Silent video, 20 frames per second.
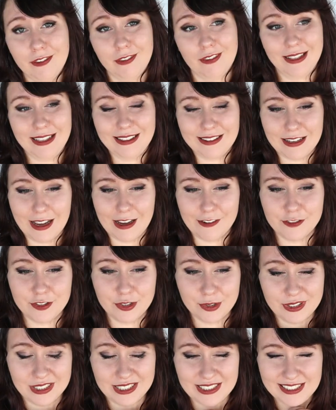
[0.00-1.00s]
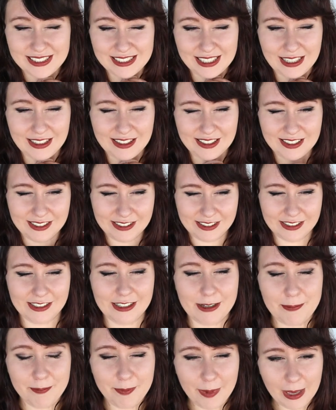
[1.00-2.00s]
thing that I've noticed
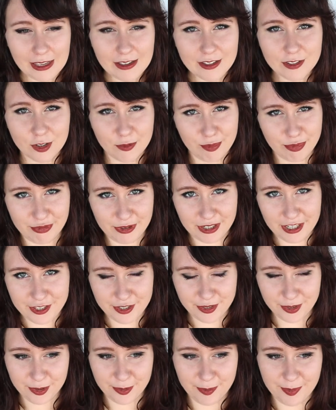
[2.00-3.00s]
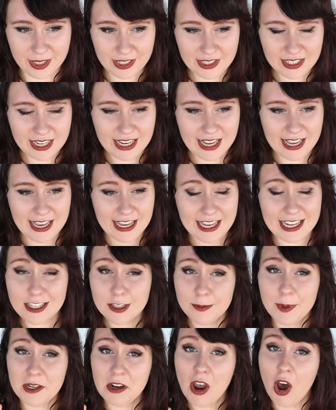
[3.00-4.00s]
may surprise you a bit. It's
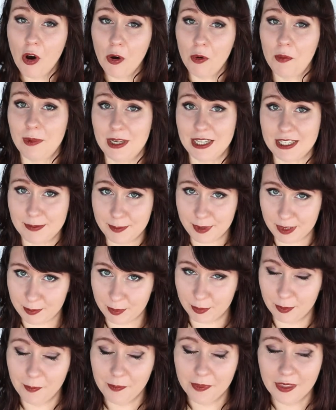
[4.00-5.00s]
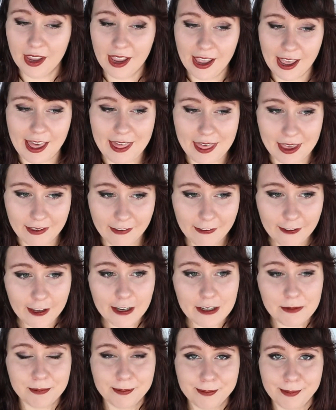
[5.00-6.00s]
about homeless people. And I say
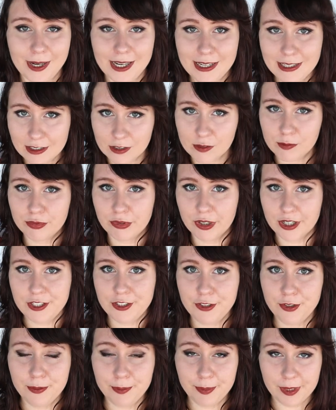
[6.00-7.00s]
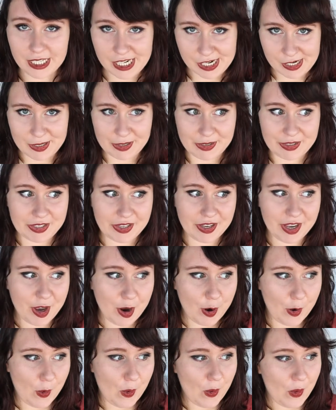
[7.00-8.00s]
it might surprise you because
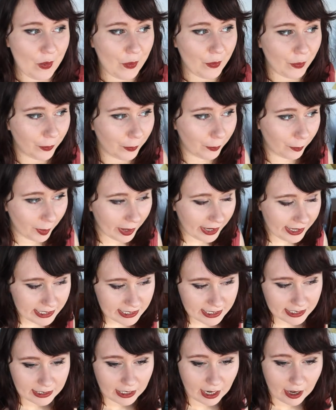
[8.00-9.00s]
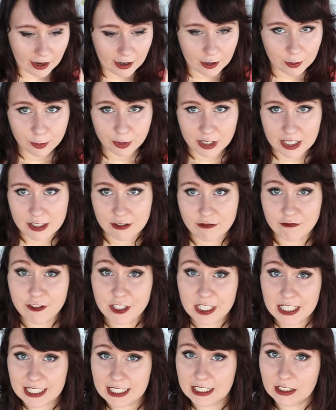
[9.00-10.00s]
when I was
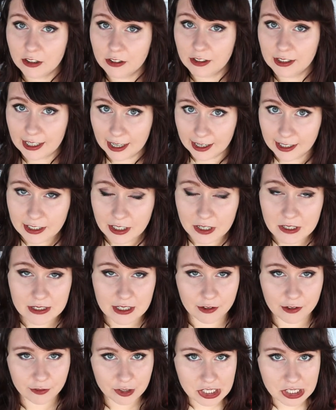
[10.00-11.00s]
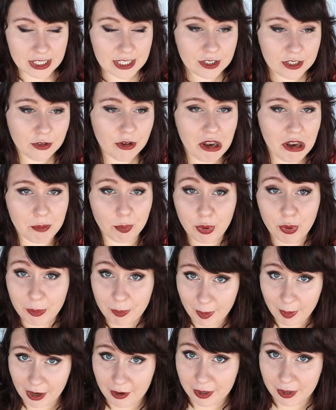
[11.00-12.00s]
reading online on San Francisco and
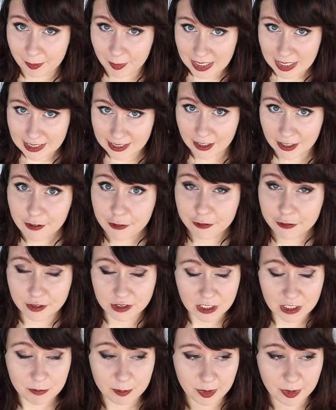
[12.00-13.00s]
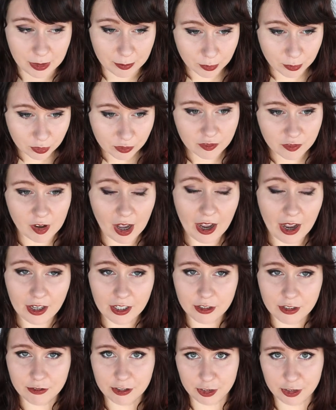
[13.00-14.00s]
preparing myself for this big move,
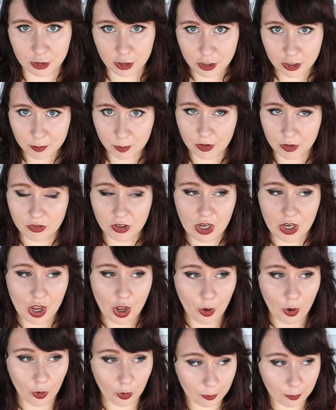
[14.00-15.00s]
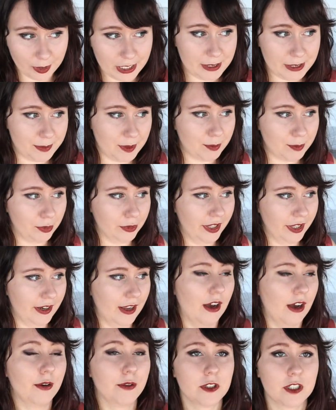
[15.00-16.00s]
I read a lot about homeless people and
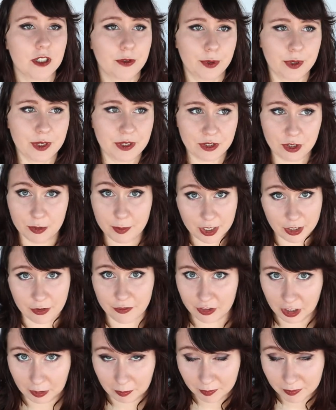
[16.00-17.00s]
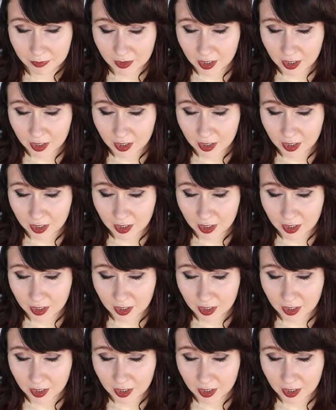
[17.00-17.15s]
how there were so many of them.